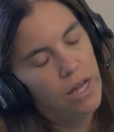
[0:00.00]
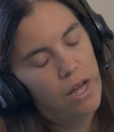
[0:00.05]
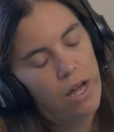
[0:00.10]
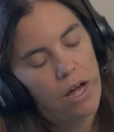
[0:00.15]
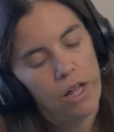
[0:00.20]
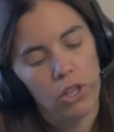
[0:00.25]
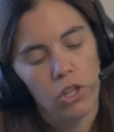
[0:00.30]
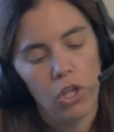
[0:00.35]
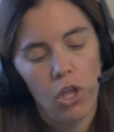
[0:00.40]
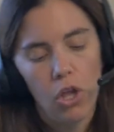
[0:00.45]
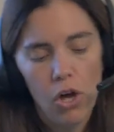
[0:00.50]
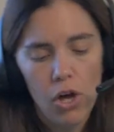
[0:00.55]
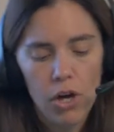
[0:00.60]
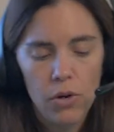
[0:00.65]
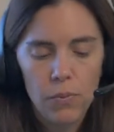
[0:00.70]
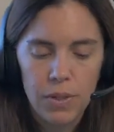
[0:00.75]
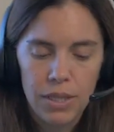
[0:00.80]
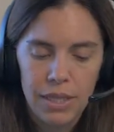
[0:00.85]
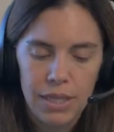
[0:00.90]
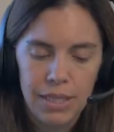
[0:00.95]

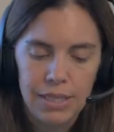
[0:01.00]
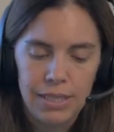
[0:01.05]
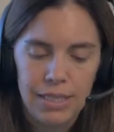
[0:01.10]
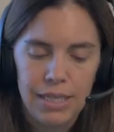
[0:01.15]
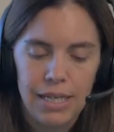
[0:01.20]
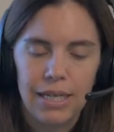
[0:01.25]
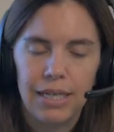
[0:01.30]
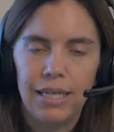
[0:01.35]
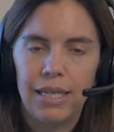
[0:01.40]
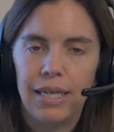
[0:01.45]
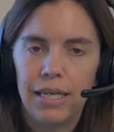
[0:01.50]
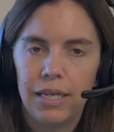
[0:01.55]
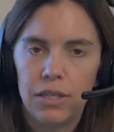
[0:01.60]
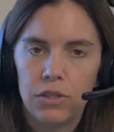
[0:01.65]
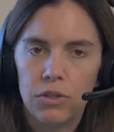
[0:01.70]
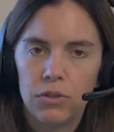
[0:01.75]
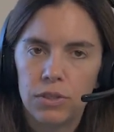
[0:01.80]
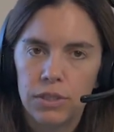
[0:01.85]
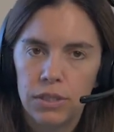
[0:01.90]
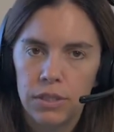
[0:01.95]
Along with this technique,
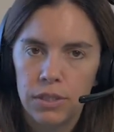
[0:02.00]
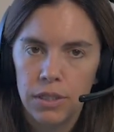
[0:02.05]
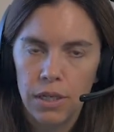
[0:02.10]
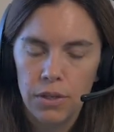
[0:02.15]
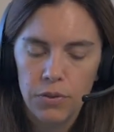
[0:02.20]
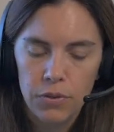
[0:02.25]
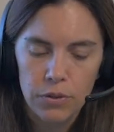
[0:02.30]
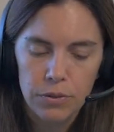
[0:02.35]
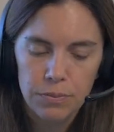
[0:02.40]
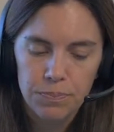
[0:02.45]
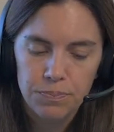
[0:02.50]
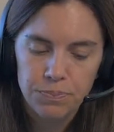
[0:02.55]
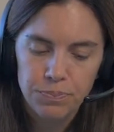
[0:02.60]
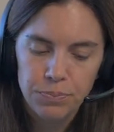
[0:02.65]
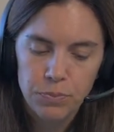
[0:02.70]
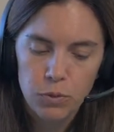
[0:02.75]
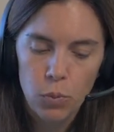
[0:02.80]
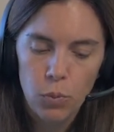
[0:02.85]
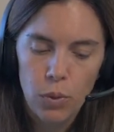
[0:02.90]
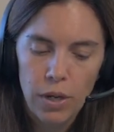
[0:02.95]
there's another
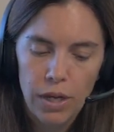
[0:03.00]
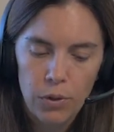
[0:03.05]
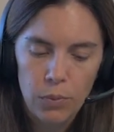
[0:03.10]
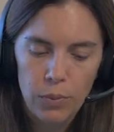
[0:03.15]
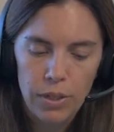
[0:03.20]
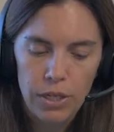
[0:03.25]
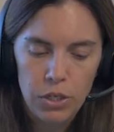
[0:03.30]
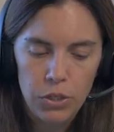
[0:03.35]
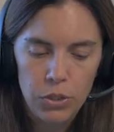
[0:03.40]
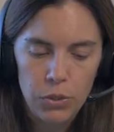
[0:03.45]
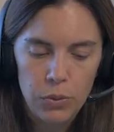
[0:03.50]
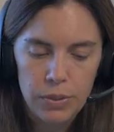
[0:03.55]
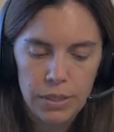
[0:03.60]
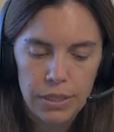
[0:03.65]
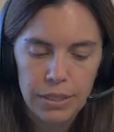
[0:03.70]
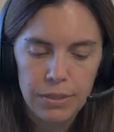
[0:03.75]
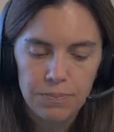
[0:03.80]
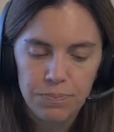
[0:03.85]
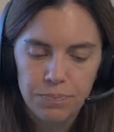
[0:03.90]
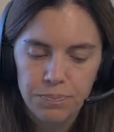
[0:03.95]
way we can use
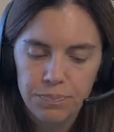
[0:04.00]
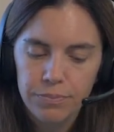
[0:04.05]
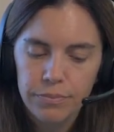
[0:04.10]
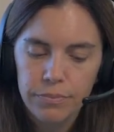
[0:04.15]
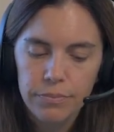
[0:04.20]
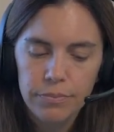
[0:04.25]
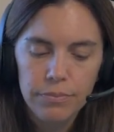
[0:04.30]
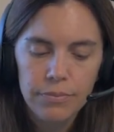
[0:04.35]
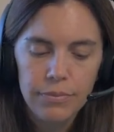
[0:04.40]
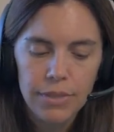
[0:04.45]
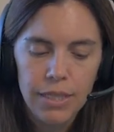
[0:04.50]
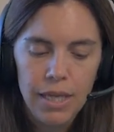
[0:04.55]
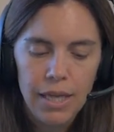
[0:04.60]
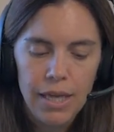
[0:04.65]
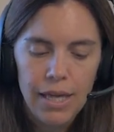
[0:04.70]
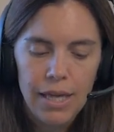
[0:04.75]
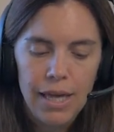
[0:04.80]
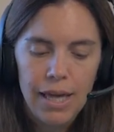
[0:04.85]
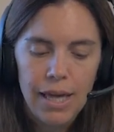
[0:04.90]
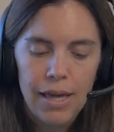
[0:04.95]
it.
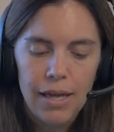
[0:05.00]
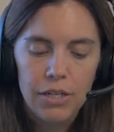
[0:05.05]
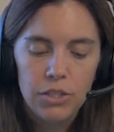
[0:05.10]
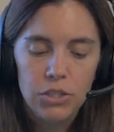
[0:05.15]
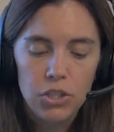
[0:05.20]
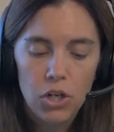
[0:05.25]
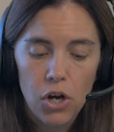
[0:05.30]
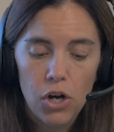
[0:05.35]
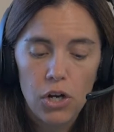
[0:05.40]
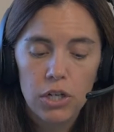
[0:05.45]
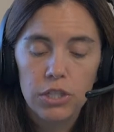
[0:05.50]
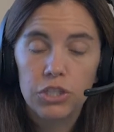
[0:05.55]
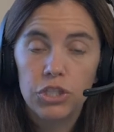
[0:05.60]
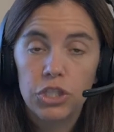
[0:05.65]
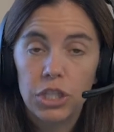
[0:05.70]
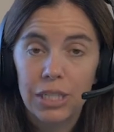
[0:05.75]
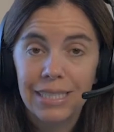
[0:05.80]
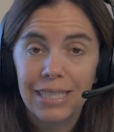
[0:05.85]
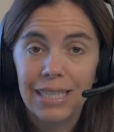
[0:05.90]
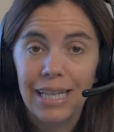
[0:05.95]
Dogs,
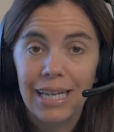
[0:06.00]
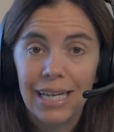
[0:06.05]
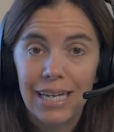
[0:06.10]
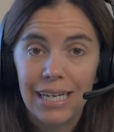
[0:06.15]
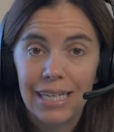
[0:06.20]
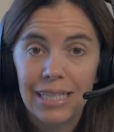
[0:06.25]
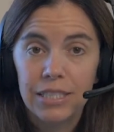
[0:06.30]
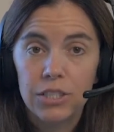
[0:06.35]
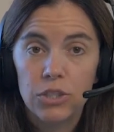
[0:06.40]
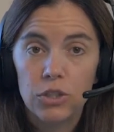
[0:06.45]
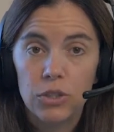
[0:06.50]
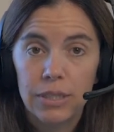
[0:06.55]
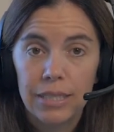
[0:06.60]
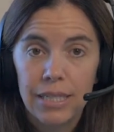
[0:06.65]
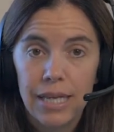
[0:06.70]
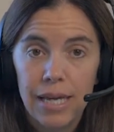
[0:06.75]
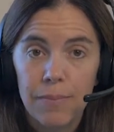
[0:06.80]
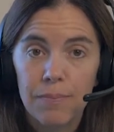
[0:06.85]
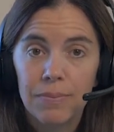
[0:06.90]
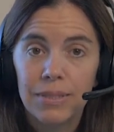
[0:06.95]
just like us, are
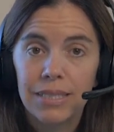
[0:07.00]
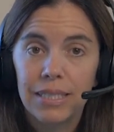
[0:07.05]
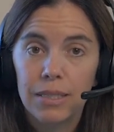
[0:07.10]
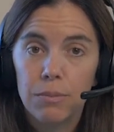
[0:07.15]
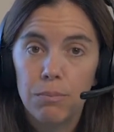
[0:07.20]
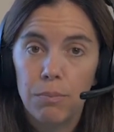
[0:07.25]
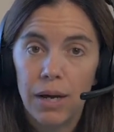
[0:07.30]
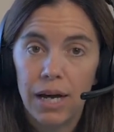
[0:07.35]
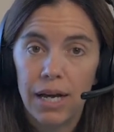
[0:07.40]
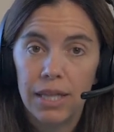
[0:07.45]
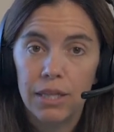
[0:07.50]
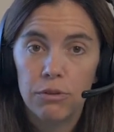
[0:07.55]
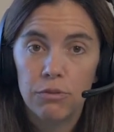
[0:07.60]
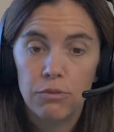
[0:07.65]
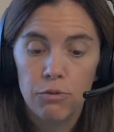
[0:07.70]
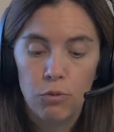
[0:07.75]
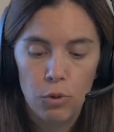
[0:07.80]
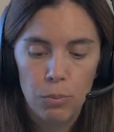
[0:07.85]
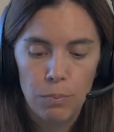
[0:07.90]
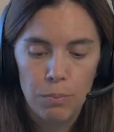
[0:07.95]
tempted by the
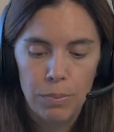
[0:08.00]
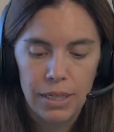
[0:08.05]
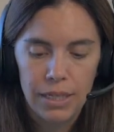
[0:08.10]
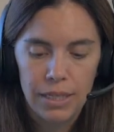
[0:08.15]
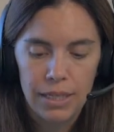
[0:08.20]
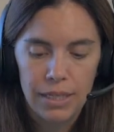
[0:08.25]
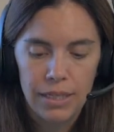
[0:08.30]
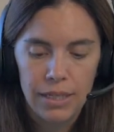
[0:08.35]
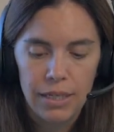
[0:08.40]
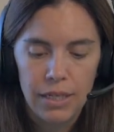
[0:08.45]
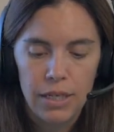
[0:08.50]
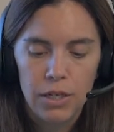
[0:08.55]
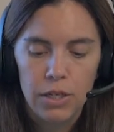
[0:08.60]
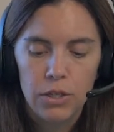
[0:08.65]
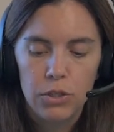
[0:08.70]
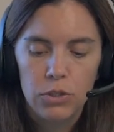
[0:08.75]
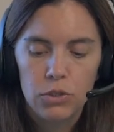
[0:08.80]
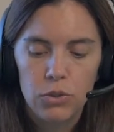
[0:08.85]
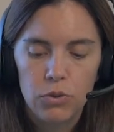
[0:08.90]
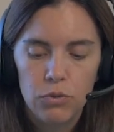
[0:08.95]
forbidden.
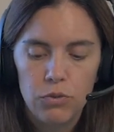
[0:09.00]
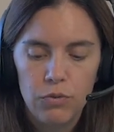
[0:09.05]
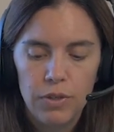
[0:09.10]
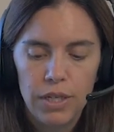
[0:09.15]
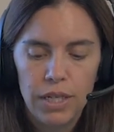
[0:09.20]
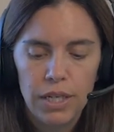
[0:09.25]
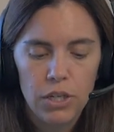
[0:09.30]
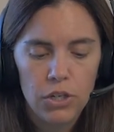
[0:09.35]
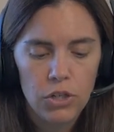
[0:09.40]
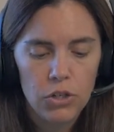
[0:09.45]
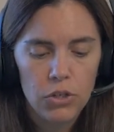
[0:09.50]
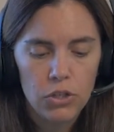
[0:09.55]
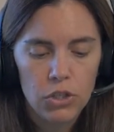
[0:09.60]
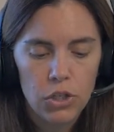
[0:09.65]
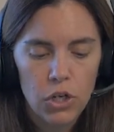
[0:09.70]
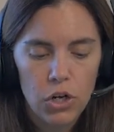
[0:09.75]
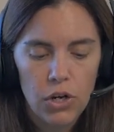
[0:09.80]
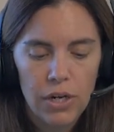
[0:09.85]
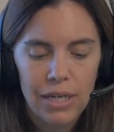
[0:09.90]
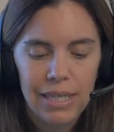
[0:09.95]
So feeding your
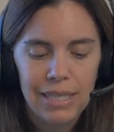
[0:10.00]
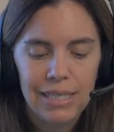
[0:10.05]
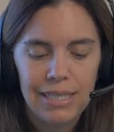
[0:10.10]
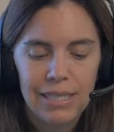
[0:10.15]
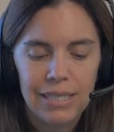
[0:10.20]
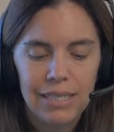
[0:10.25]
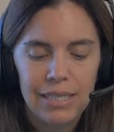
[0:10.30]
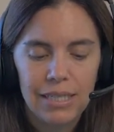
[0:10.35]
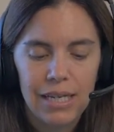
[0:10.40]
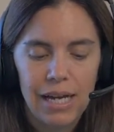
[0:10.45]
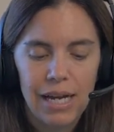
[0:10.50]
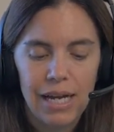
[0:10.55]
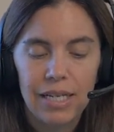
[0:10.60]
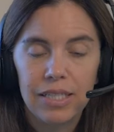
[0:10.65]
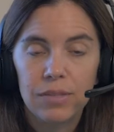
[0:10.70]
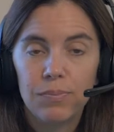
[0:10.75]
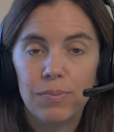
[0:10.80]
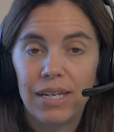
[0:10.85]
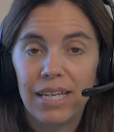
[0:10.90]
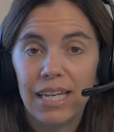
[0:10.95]
dog his
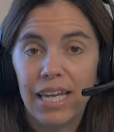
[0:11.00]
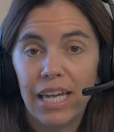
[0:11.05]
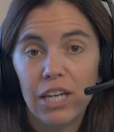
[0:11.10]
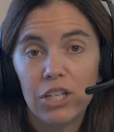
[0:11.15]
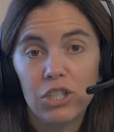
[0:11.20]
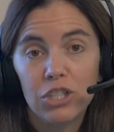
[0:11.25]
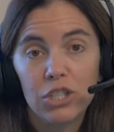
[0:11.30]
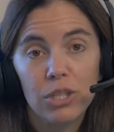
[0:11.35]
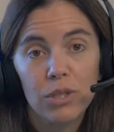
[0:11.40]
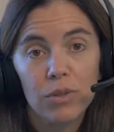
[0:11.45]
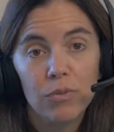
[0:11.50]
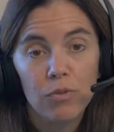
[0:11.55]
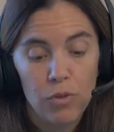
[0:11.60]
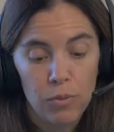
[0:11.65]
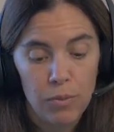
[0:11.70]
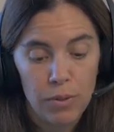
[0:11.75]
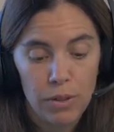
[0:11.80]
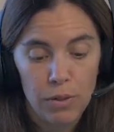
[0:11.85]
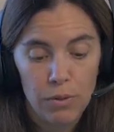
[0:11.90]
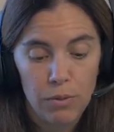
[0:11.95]
disguised medication
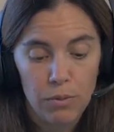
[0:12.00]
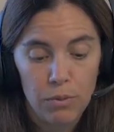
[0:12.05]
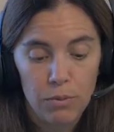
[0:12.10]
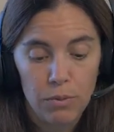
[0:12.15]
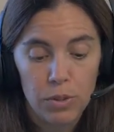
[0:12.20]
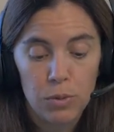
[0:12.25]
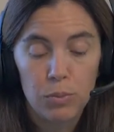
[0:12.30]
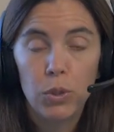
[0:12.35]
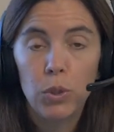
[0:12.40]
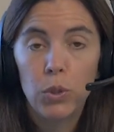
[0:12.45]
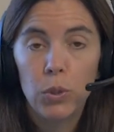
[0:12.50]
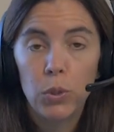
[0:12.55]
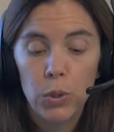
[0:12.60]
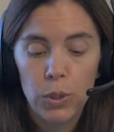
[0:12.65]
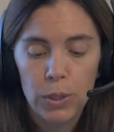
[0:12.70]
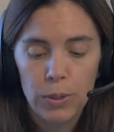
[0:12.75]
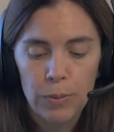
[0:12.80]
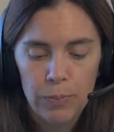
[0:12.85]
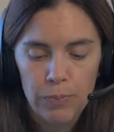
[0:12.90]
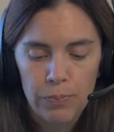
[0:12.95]
from a
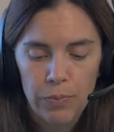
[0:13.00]
spoon